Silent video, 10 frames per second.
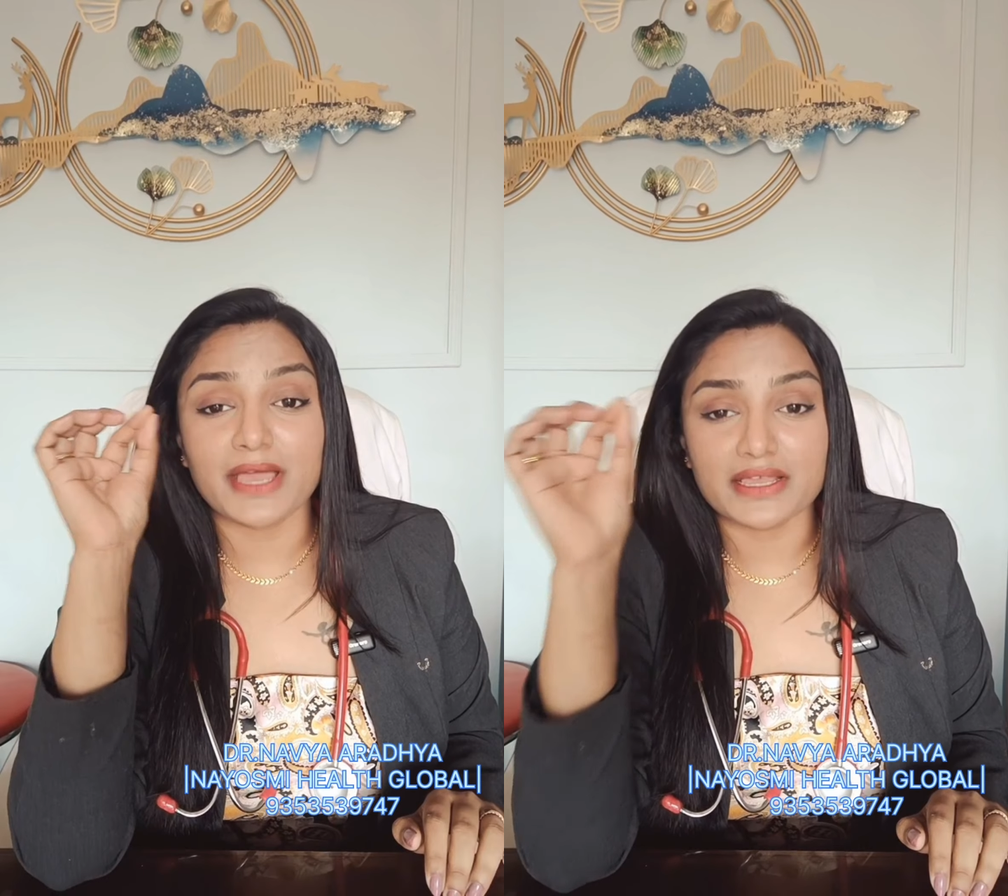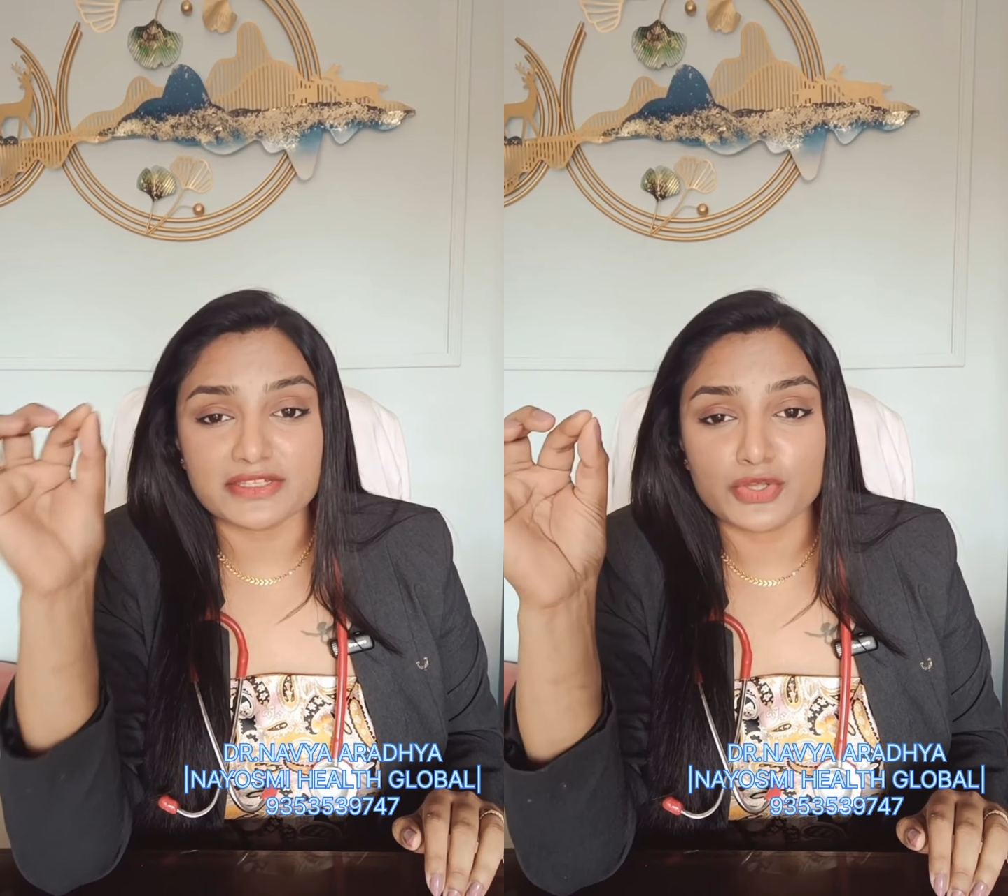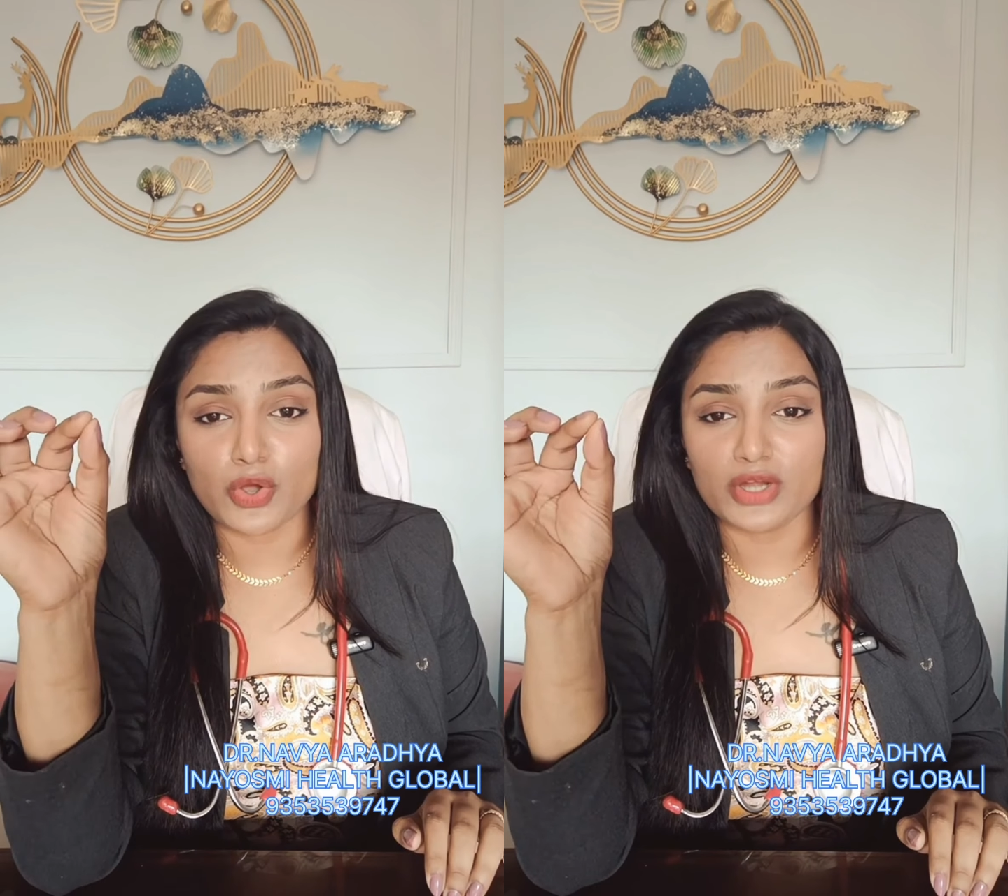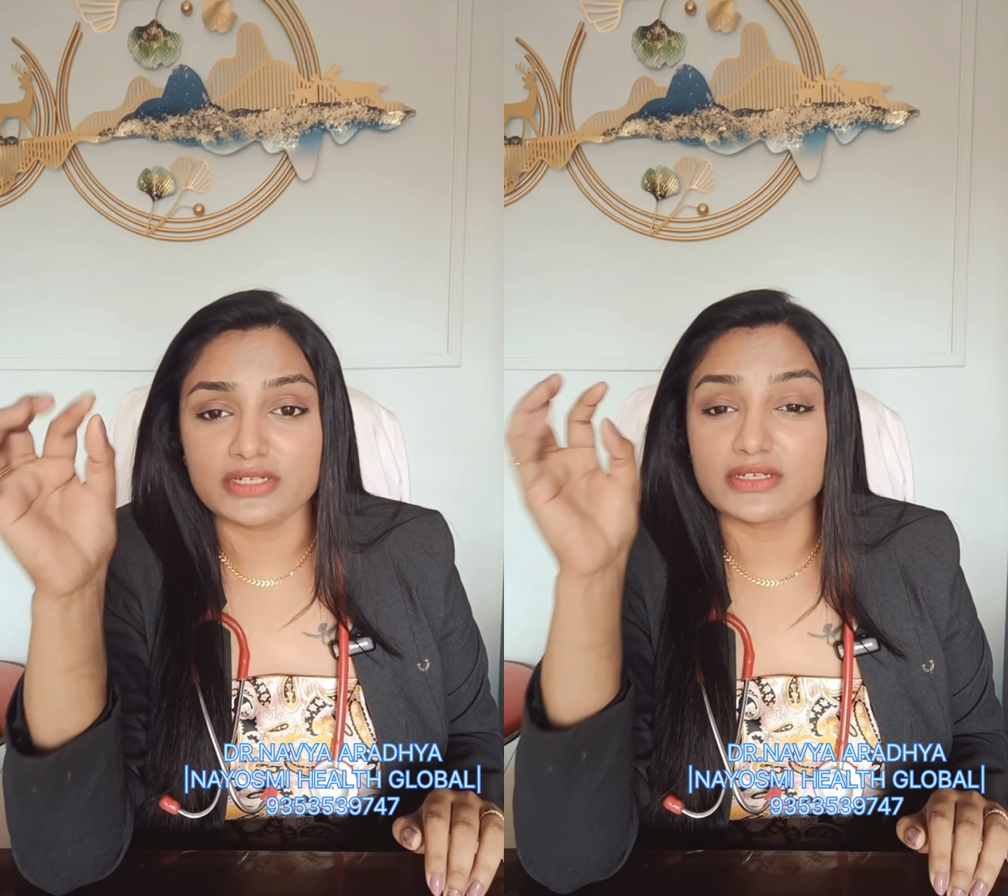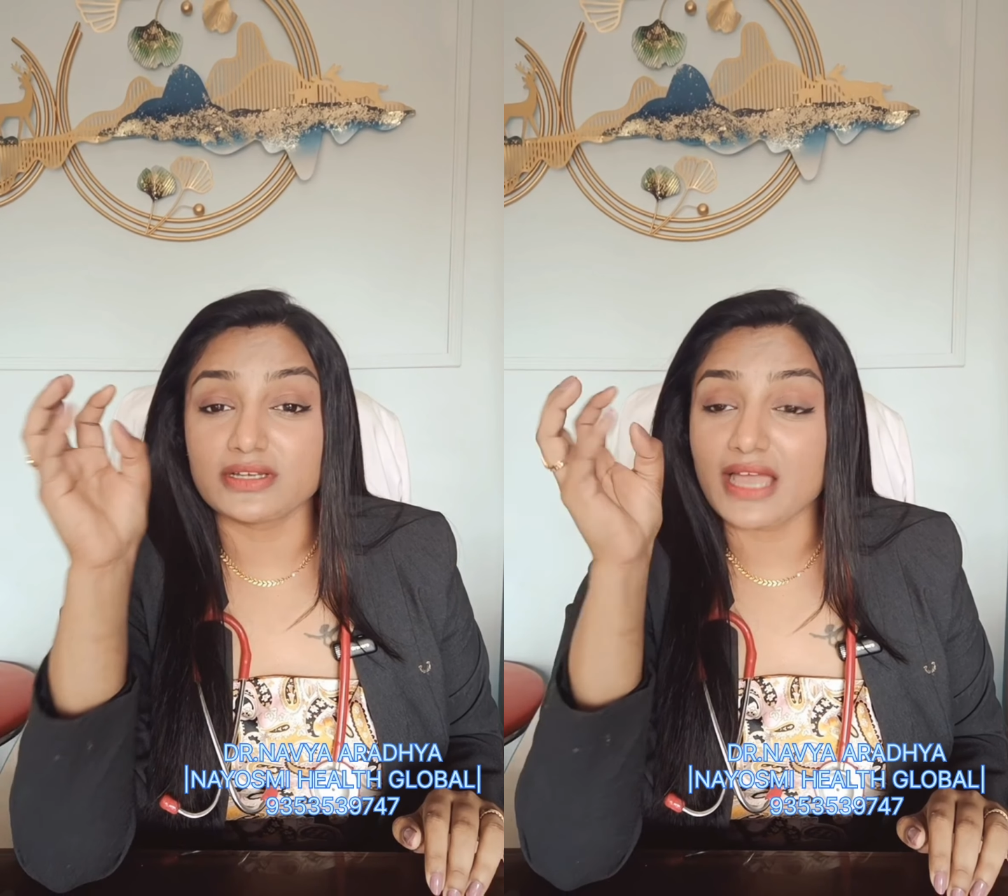has
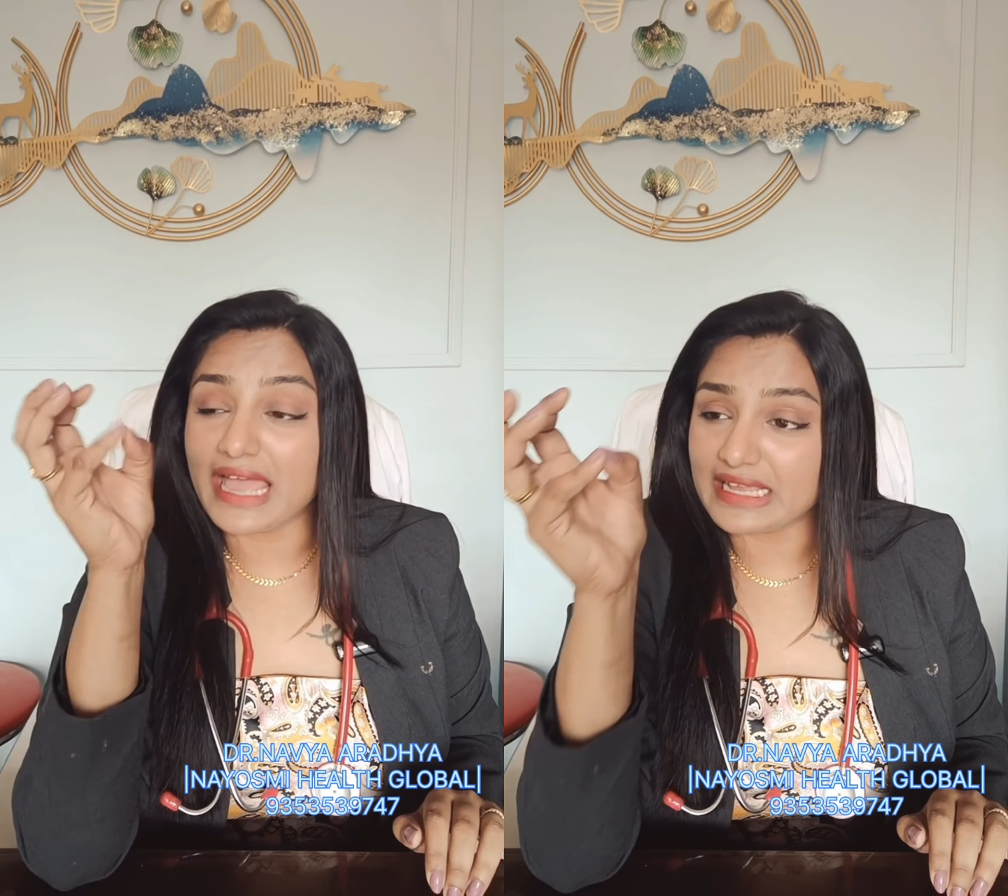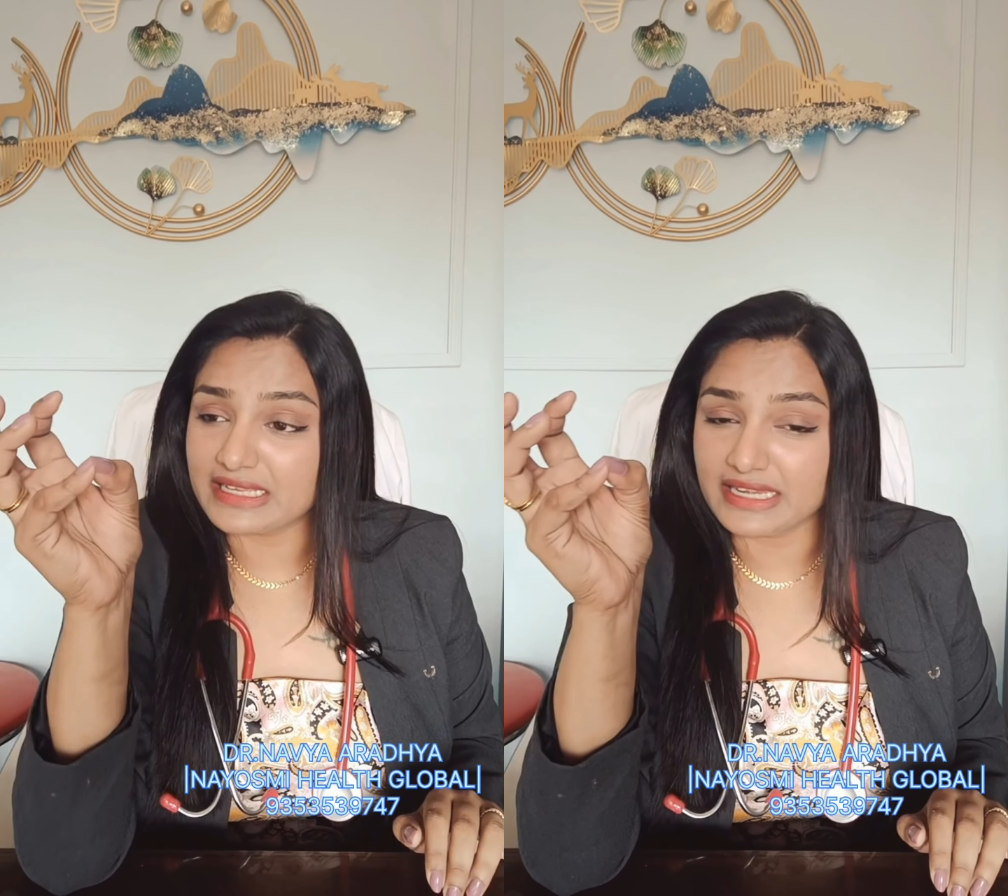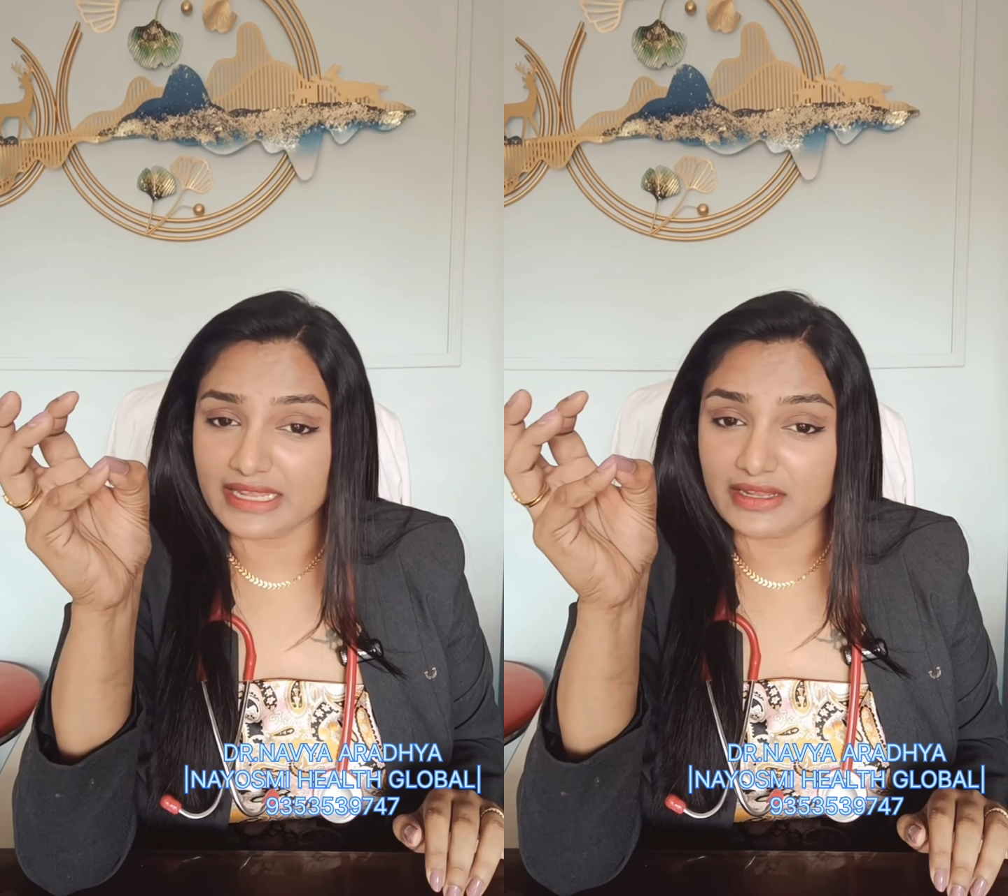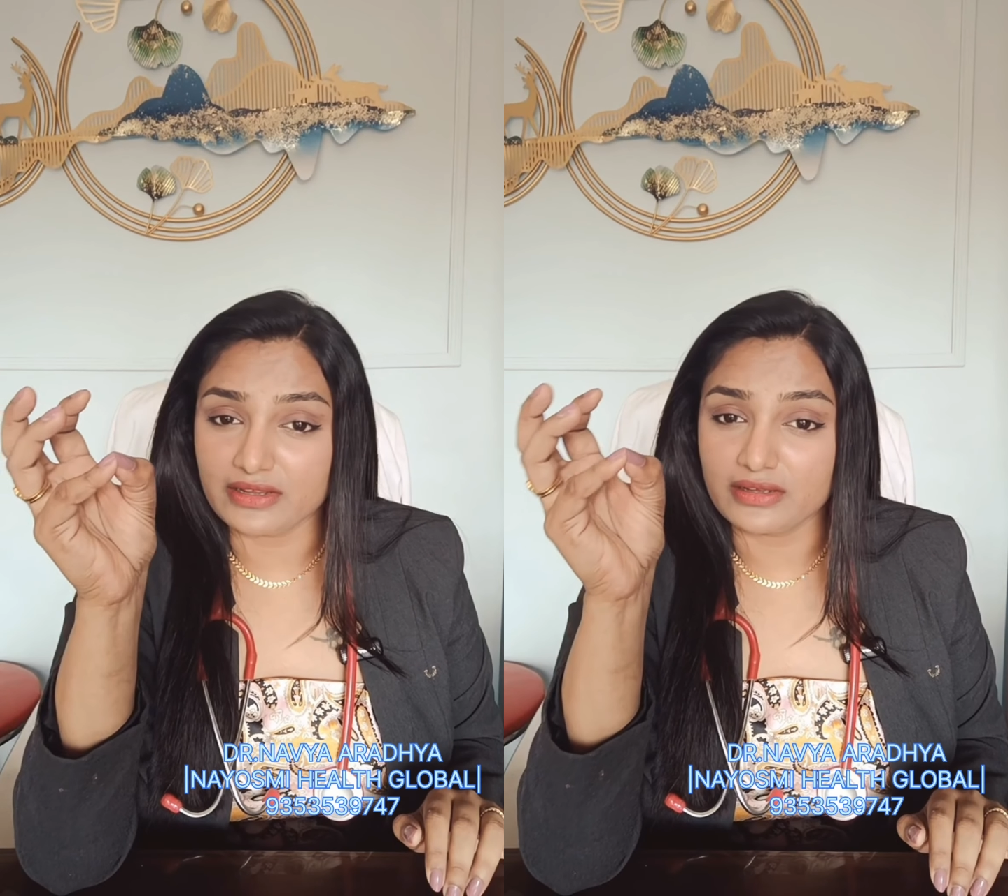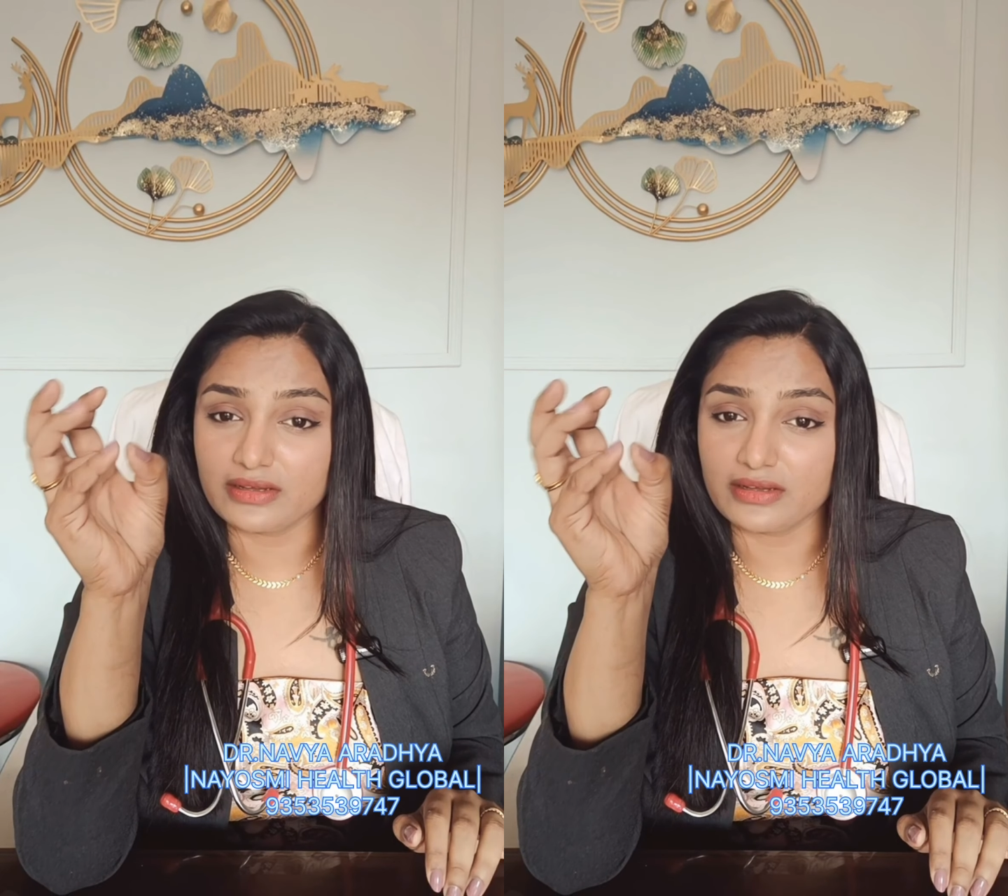got acne,